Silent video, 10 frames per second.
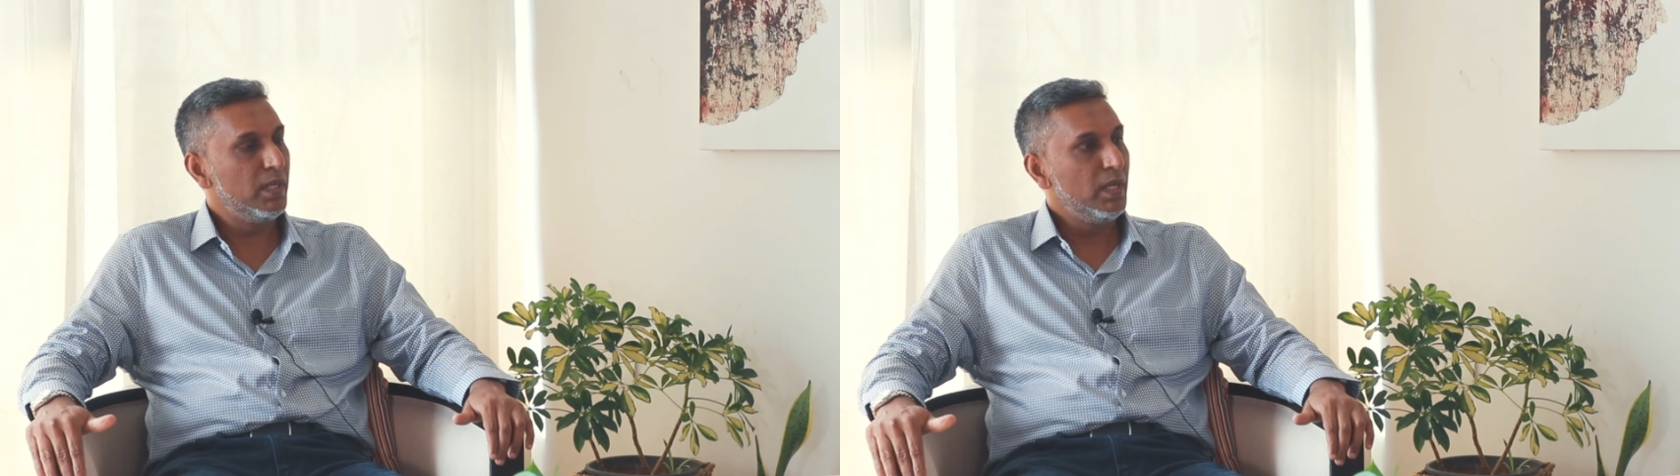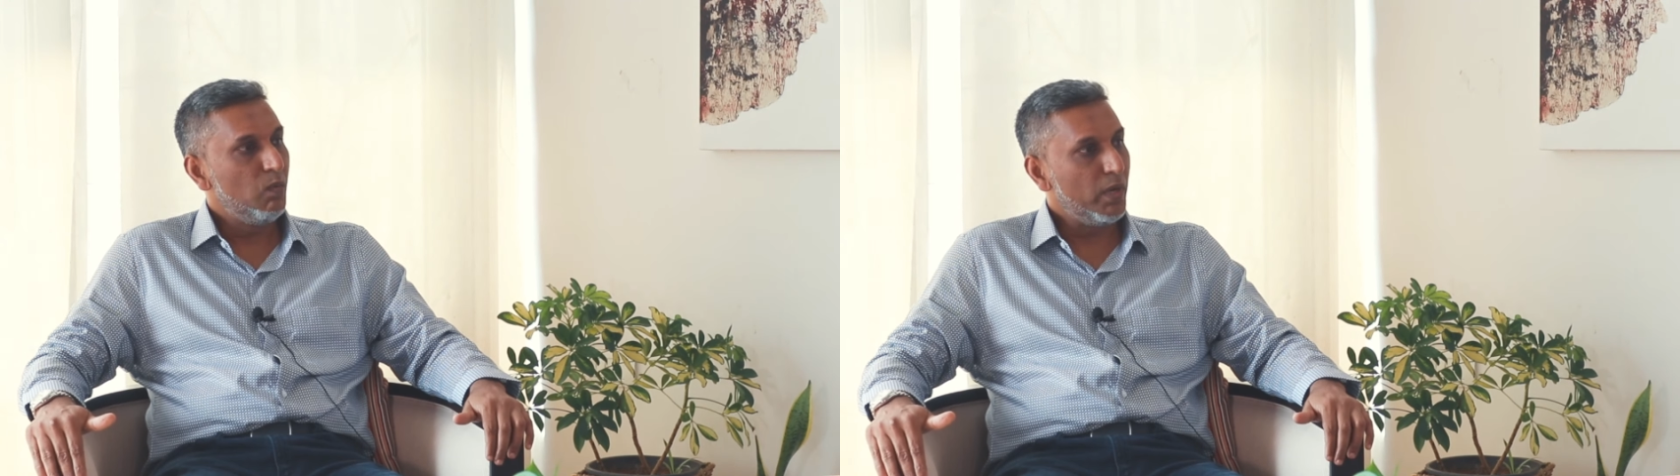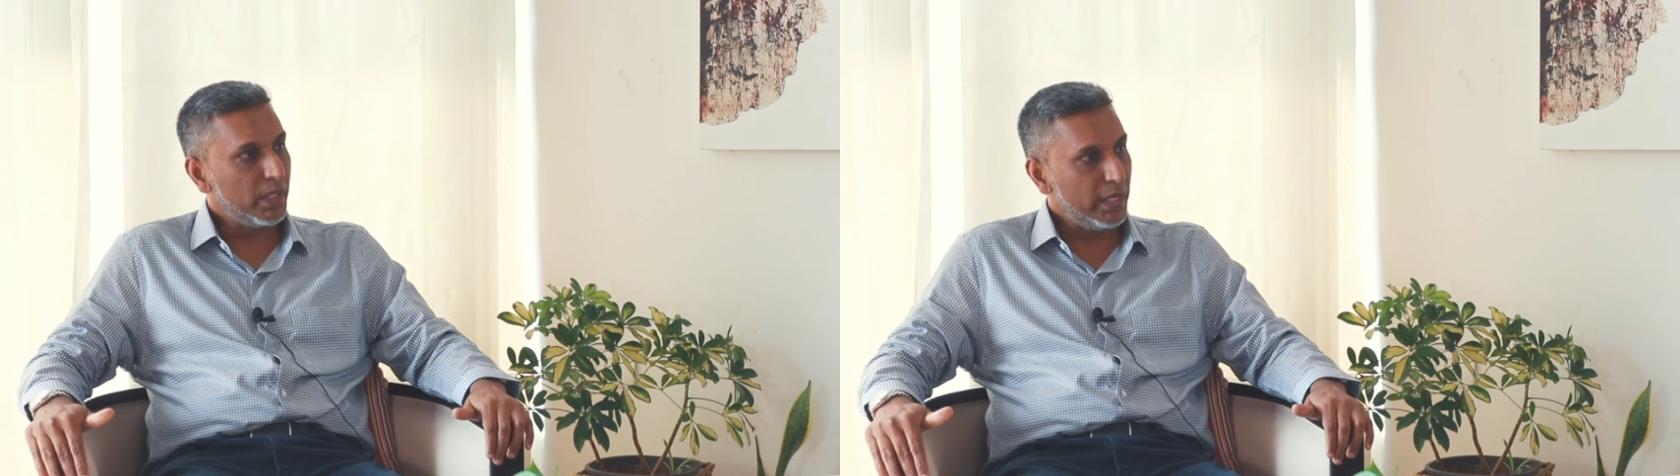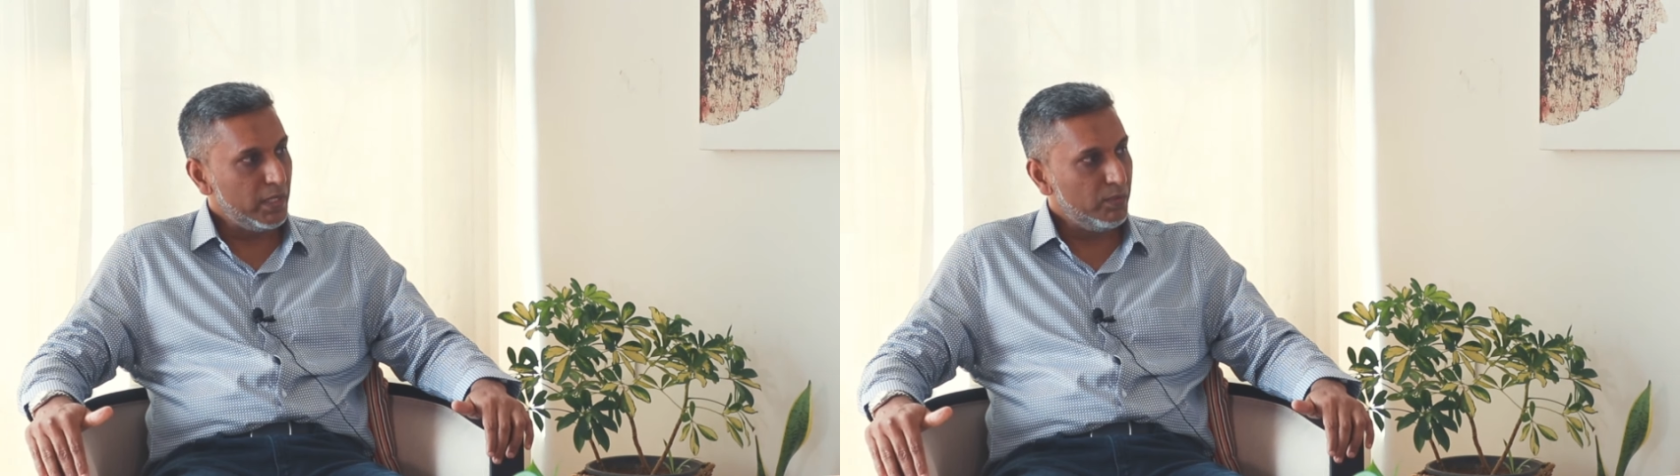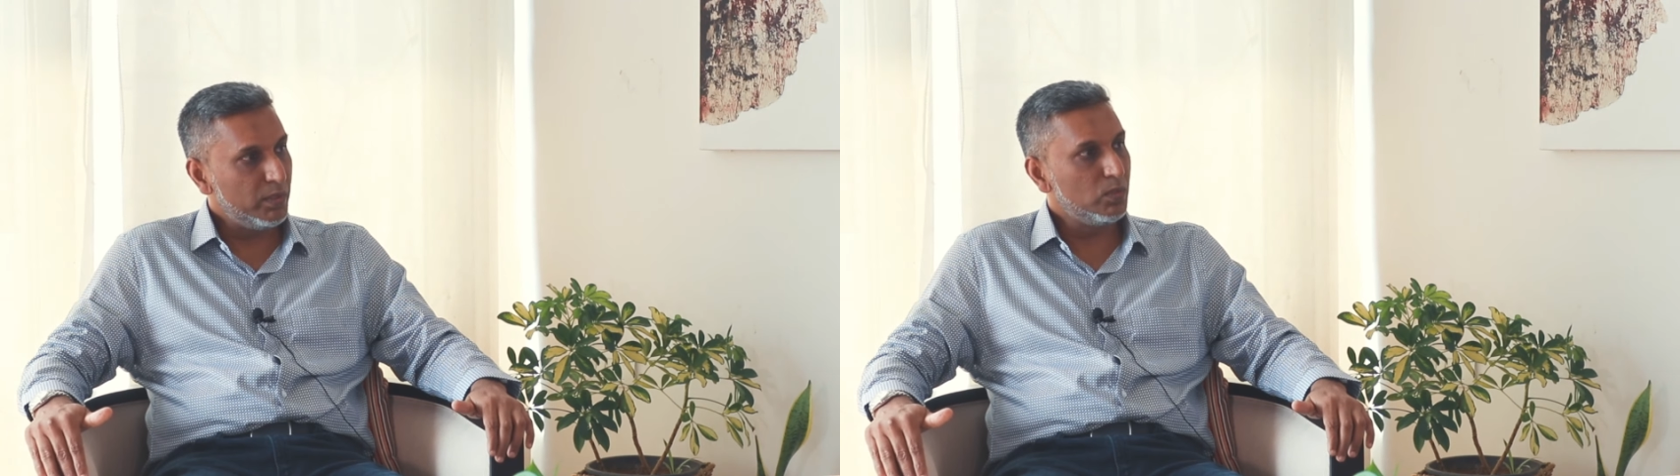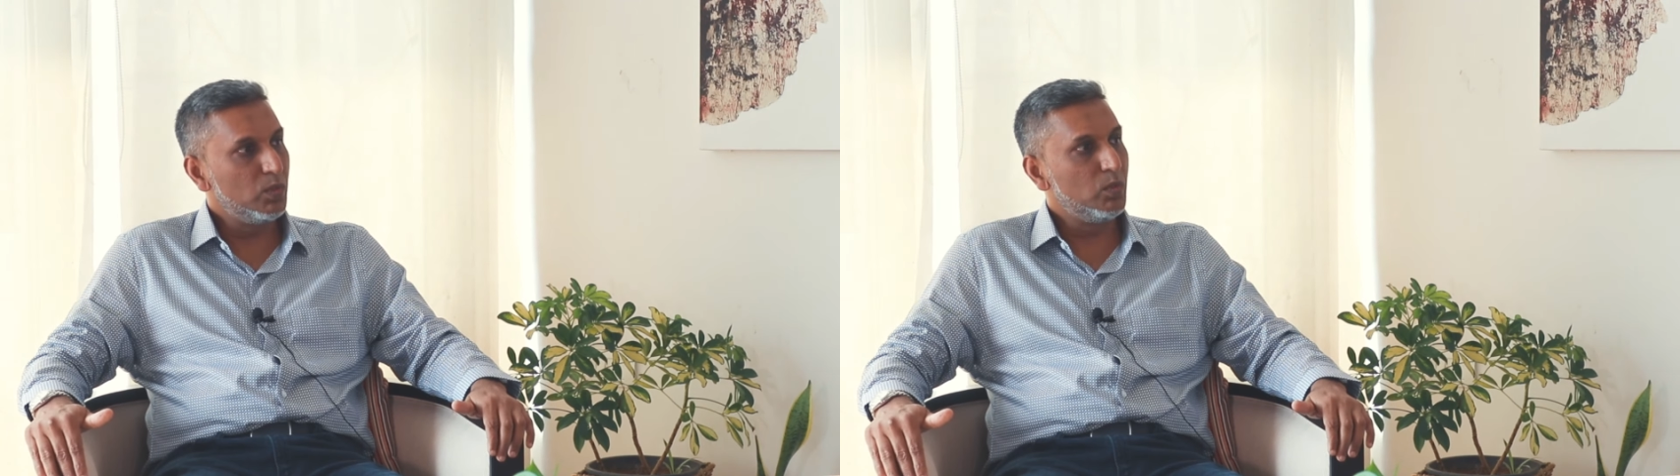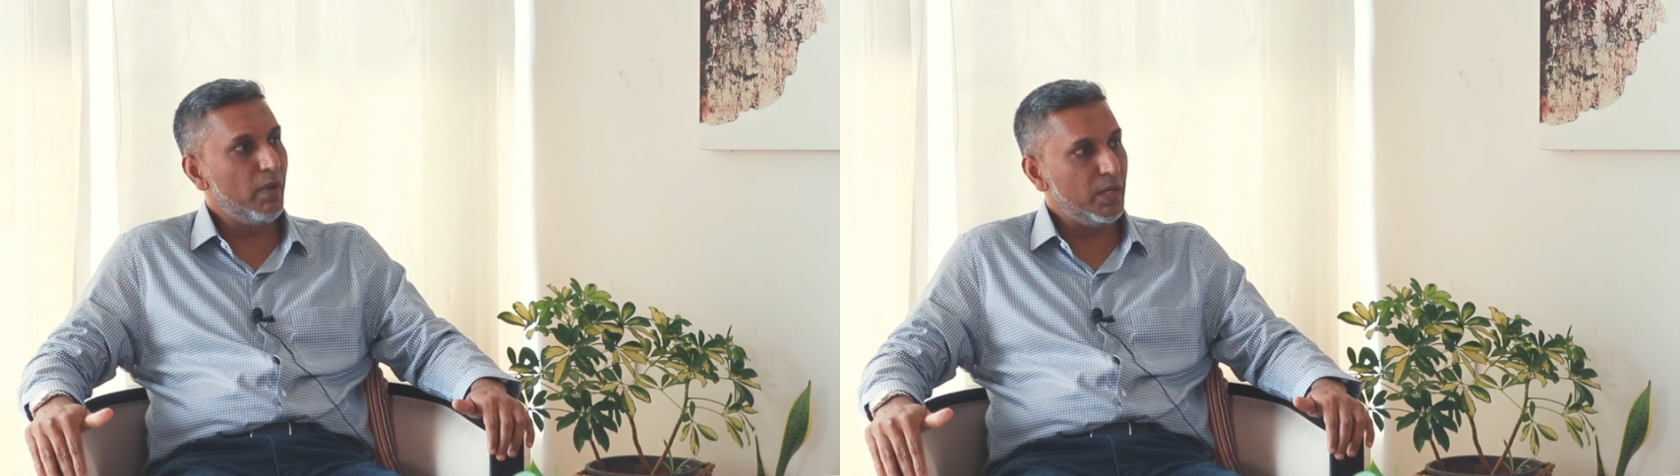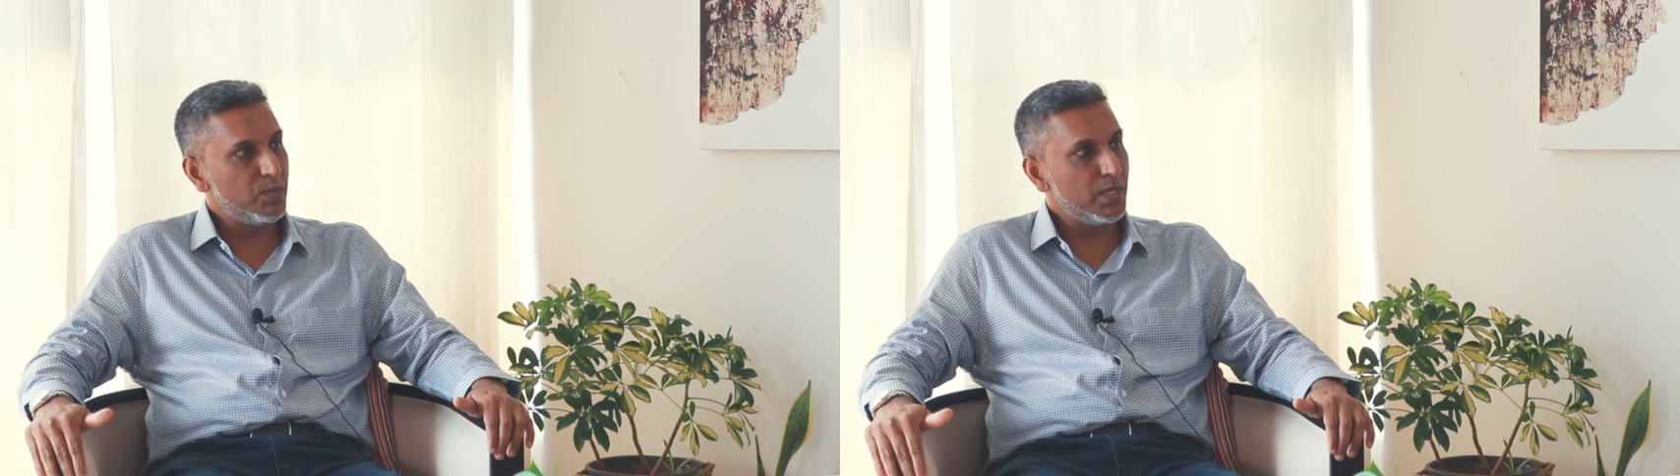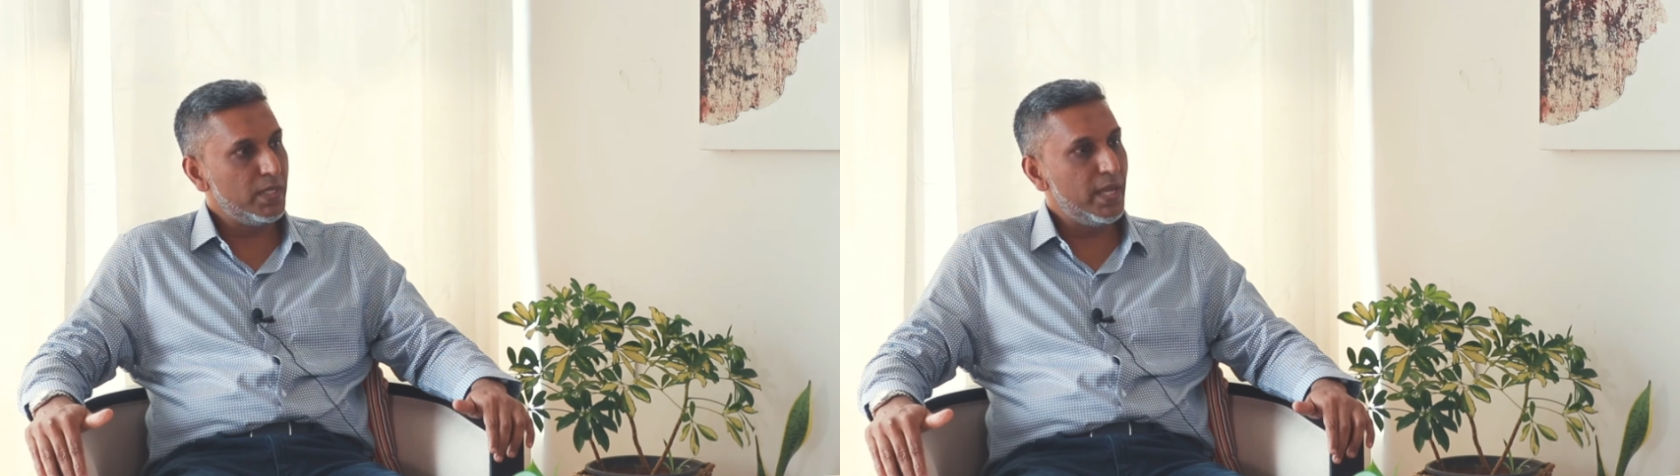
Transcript: what kind of good values are there.